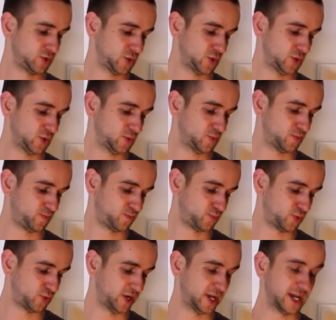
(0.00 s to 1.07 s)

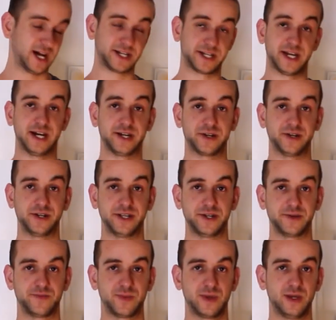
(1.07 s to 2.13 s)
pour a latte art on it.
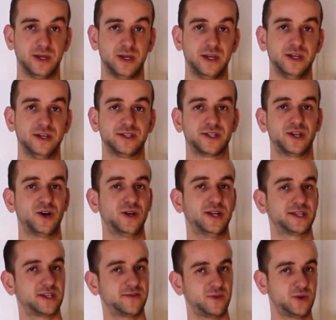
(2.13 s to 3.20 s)
So
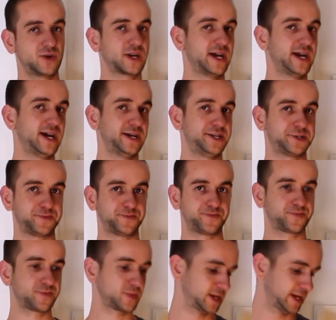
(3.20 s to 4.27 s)
let's have a look at
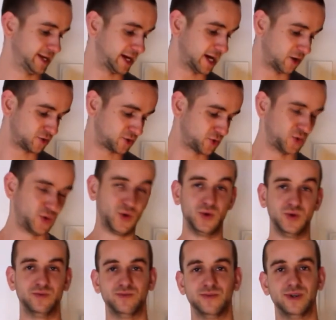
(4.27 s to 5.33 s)
how
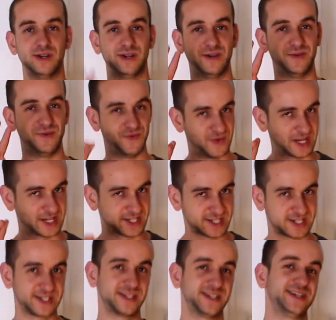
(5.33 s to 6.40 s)
to
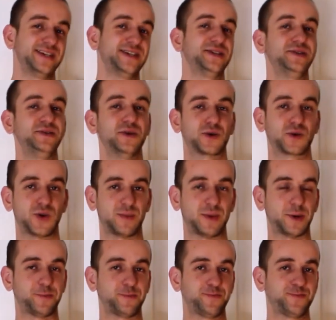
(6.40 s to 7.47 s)
fix your
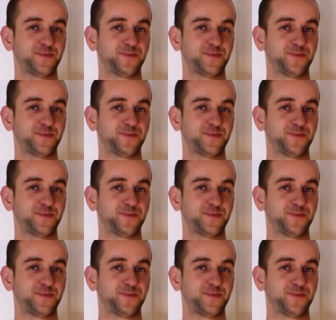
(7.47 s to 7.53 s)
crema.